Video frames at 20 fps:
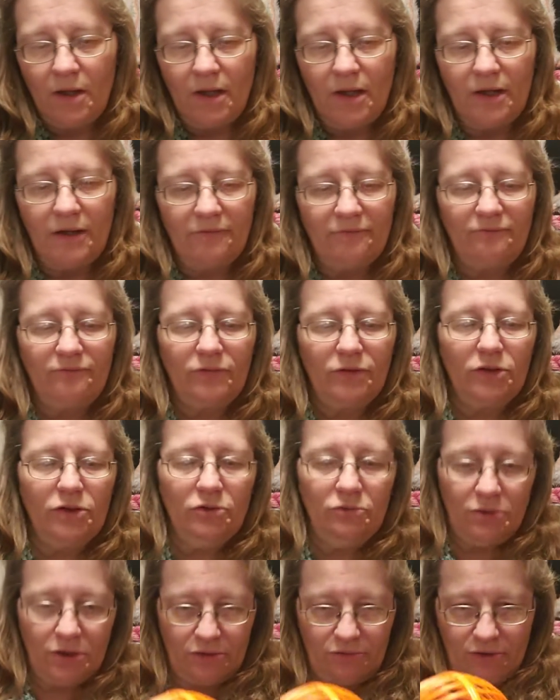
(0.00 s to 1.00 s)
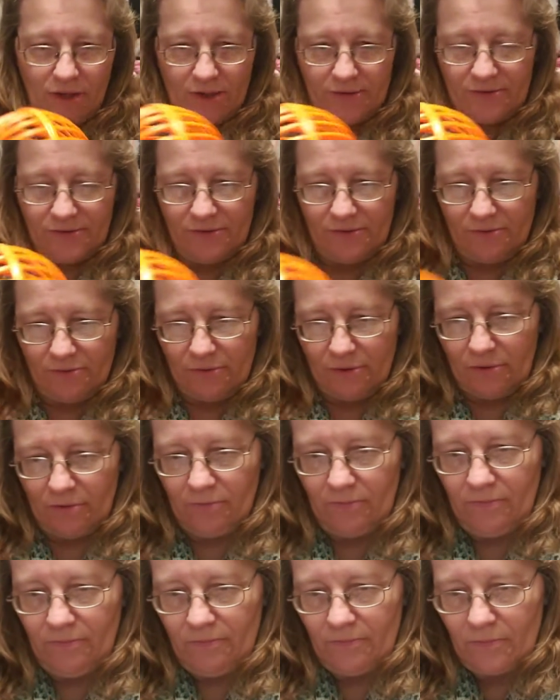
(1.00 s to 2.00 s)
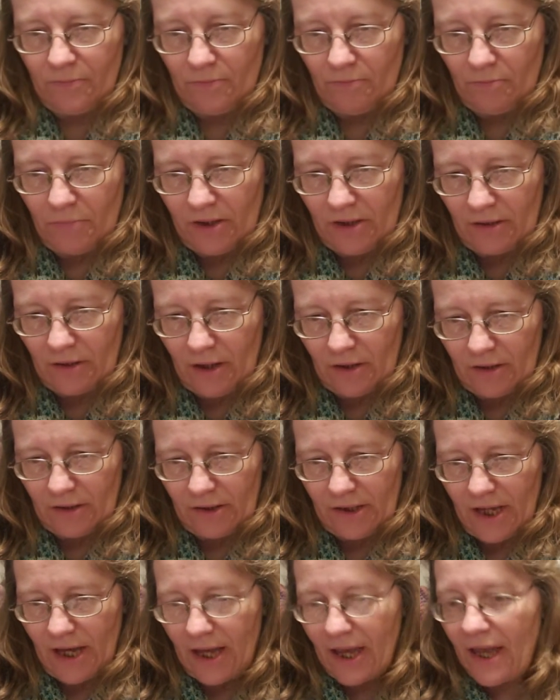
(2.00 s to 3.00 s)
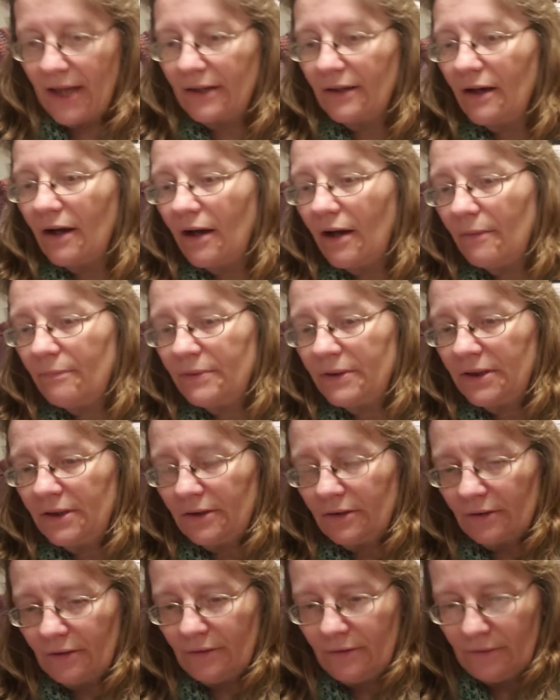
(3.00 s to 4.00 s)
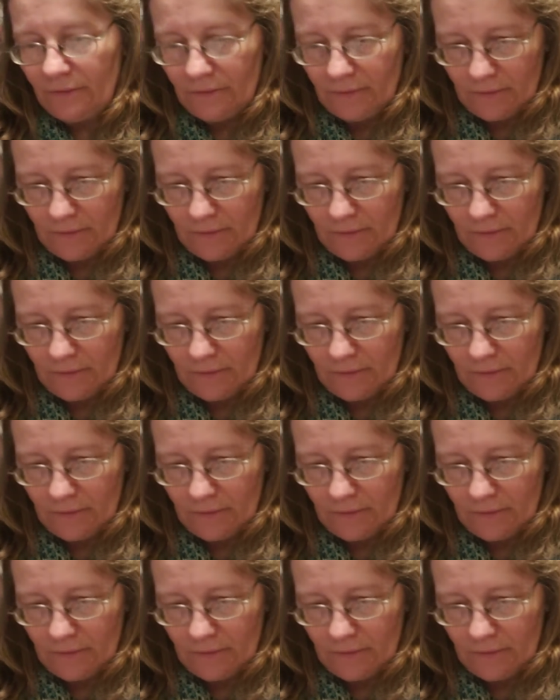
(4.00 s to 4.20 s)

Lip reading: And it flew across the room, but luckily I had it up here.